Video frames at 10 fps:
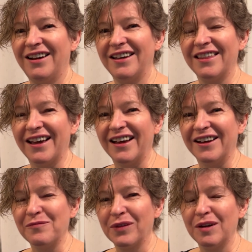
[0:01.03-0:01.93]
Hi
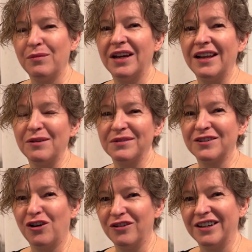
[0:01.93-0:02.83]
there, my name's
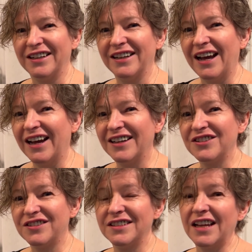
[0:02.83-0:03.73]
Corinne
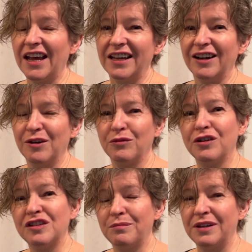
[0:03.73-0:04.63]
and today I'm
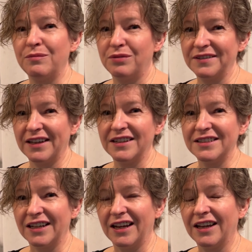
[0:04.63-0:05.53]
going to be
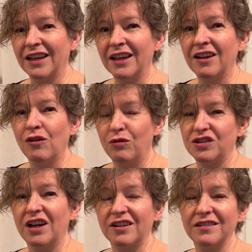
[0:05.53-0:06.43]
presenting
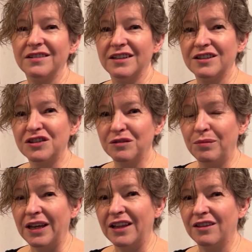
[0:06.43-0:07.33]
what I consider to
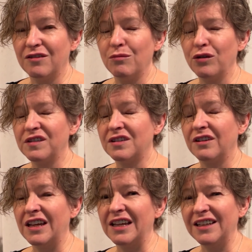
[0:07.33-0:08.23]
be the most
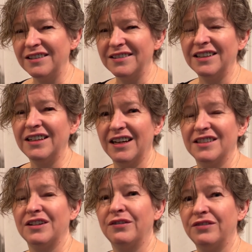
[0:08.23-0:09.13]
easy
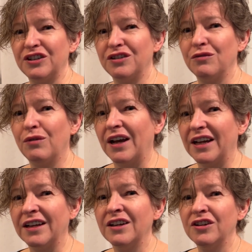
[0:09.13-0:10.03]
and efficient
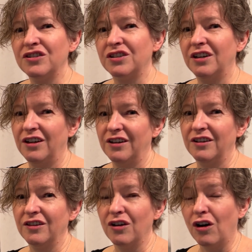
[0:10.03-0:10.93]
way to
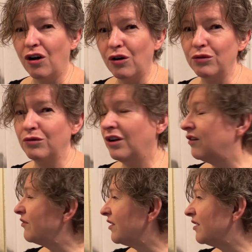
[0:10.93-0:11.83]
learn the whole
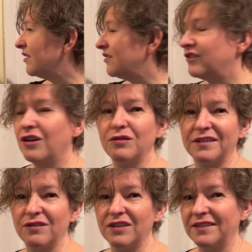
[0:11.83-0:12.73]
of the
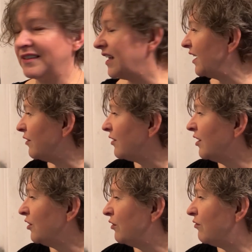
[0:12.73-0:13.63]
notes of the stave
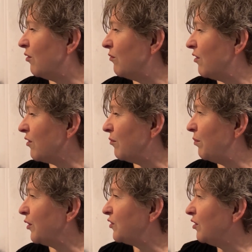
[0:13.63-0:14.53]
from the
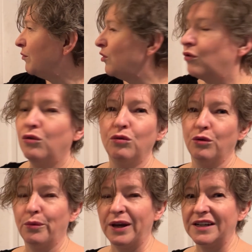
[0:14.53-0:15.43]
bottom all
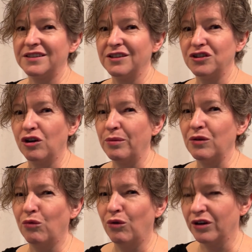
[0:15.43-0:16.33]
the way to the top
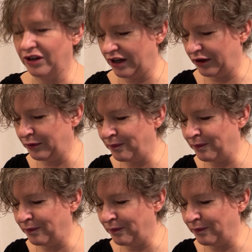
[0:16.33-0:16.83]
in one go.